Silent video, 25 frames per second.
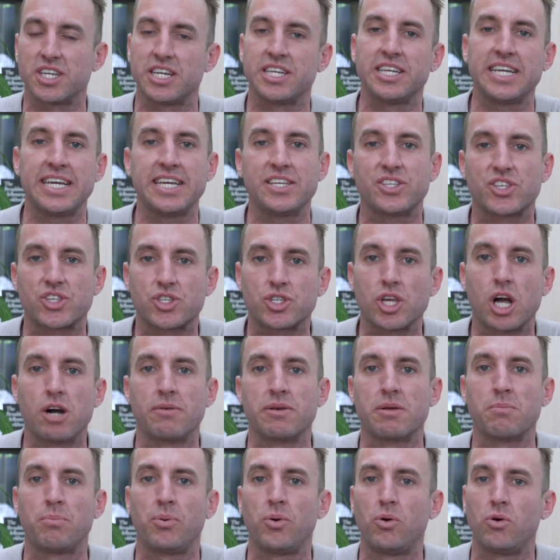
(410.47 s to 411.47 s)
It is so
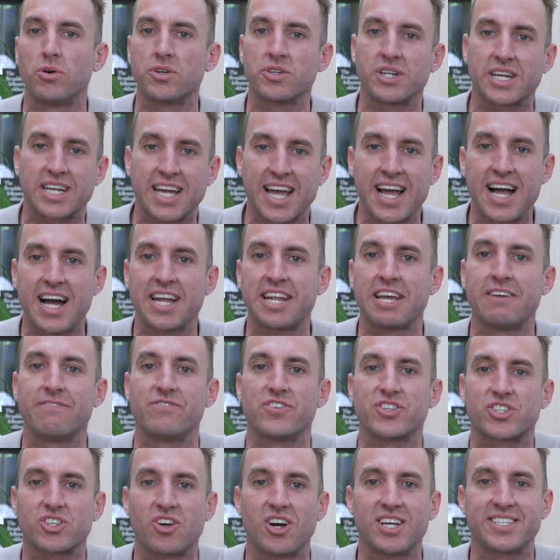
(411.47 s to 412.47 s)
important. I can't
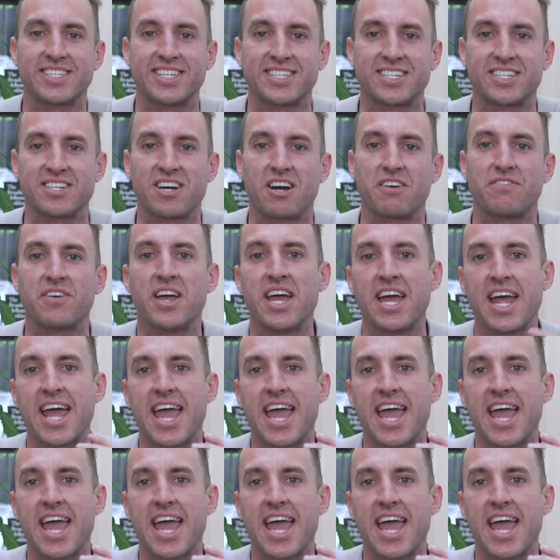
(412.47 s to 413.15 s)
emphasize that enough,